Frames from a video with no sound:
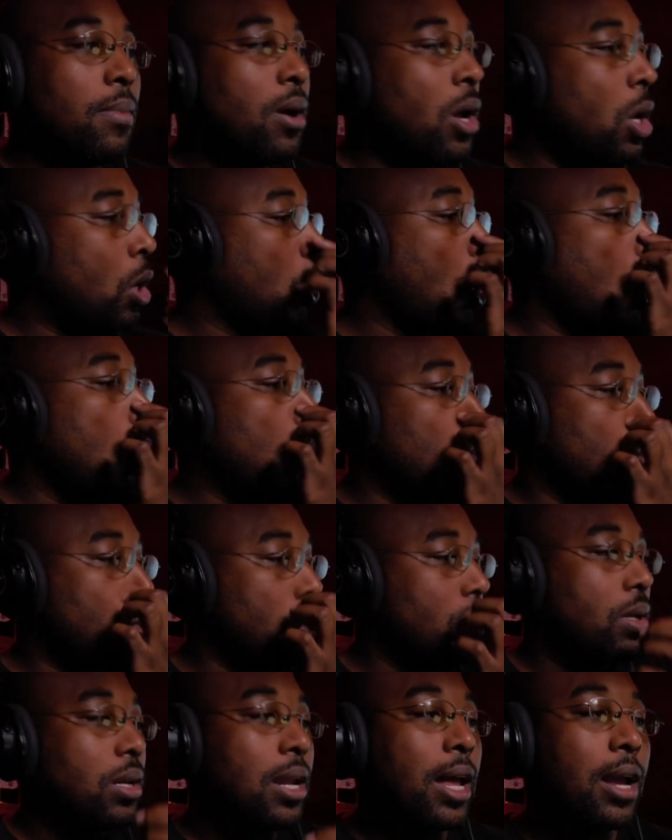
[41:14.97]

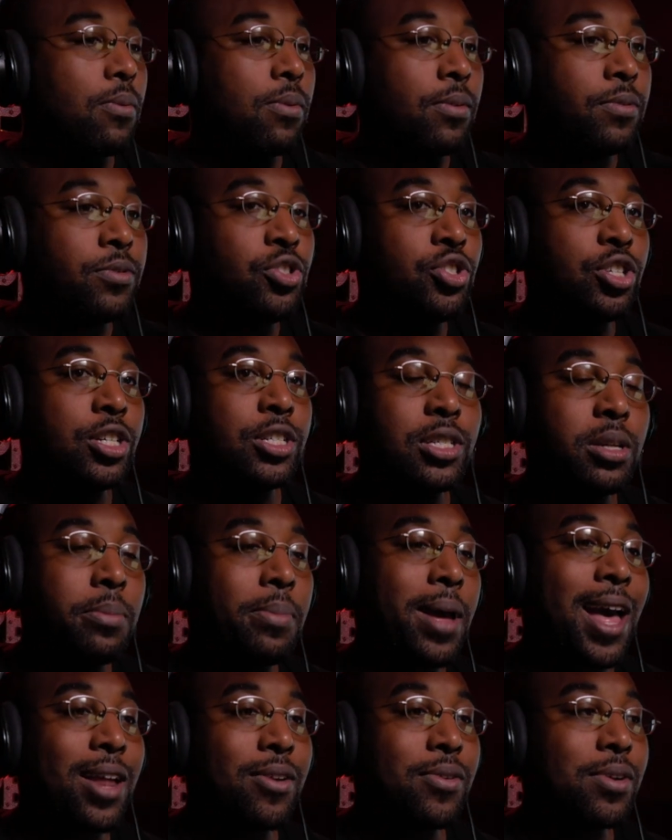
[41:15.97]
alone, like with just a
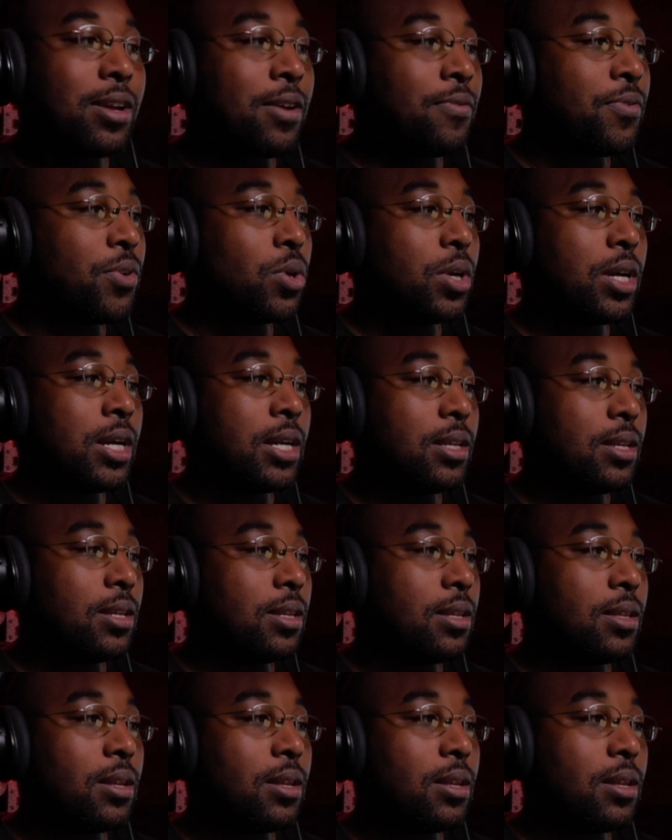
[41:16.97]
battery if you're in